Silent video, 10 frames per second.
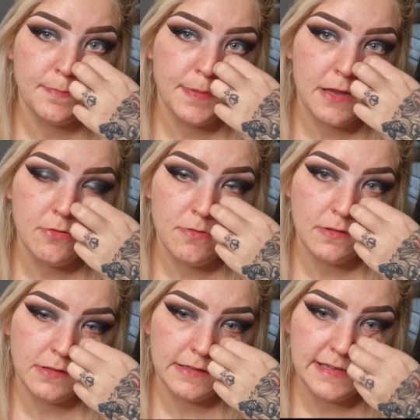peel
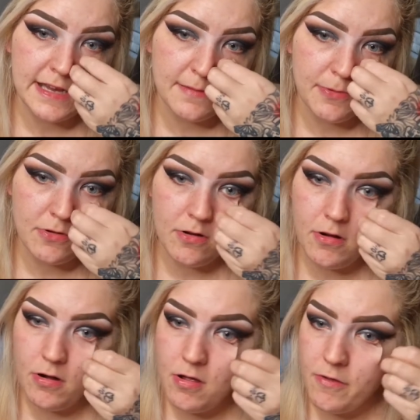the tape
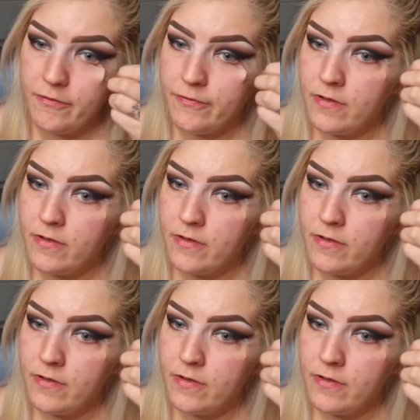off